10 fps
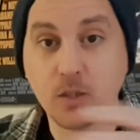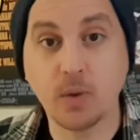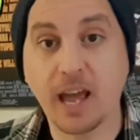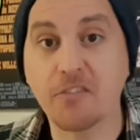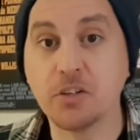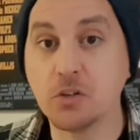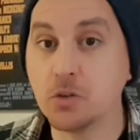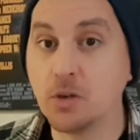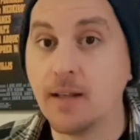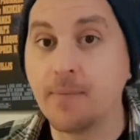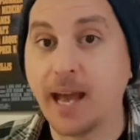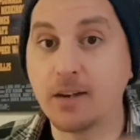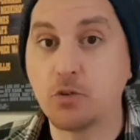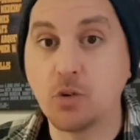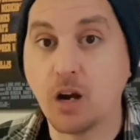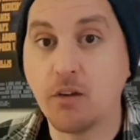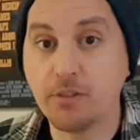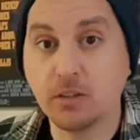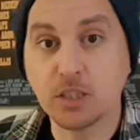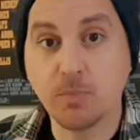Do we have a new Andrew
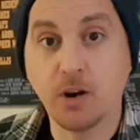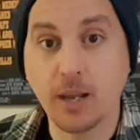Garfield